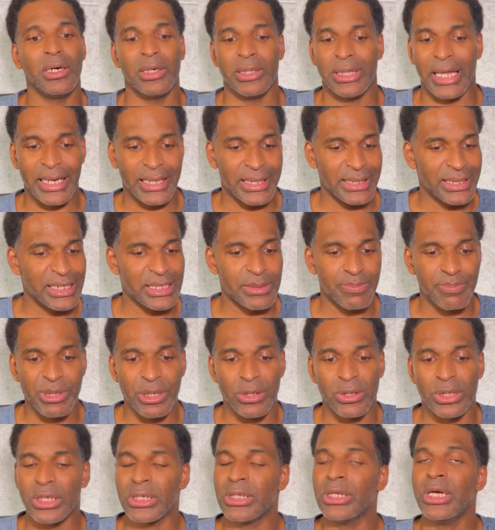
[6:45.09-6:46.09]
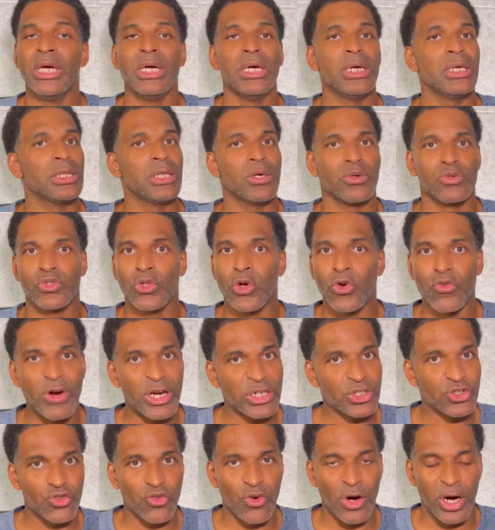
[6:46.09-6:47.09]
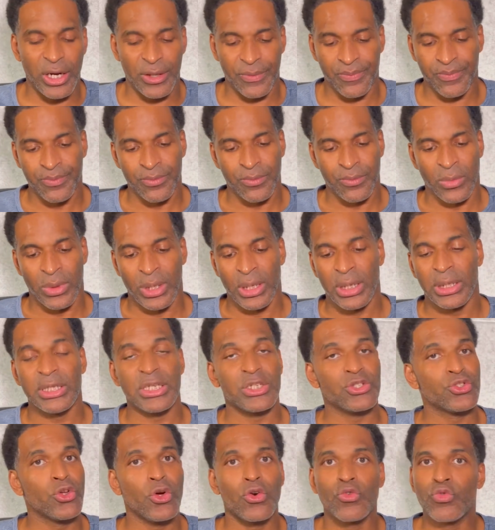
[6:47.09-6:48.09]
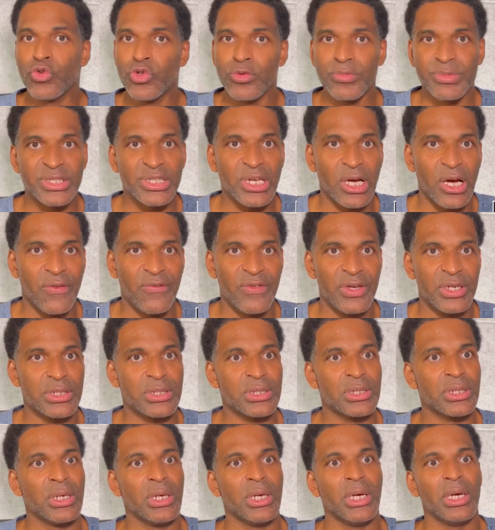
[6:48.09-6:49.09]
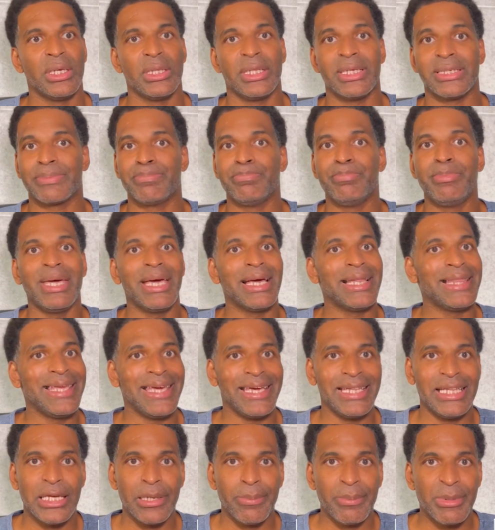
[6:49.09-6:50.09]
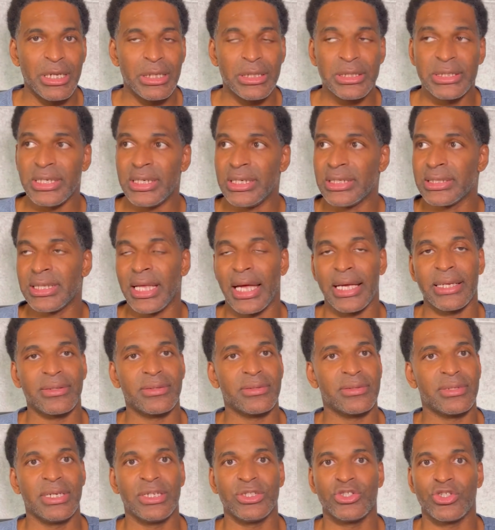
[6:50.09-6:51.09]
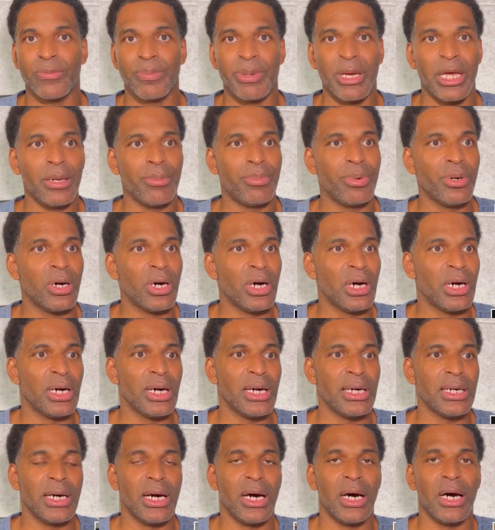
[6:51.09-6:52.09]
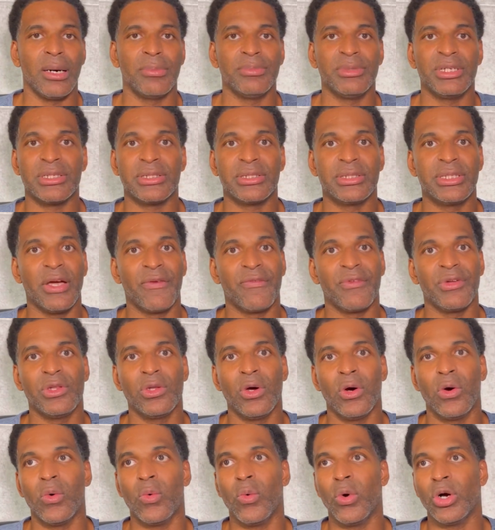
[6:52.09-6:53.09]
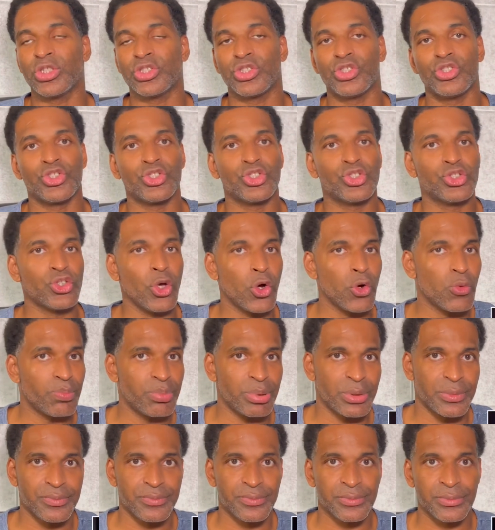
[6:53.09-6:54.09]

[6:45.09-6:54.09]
Like in this building, there was no restaurant, there's no room service, there's barely any amenities like tissue paper. There's definitely no washing soap.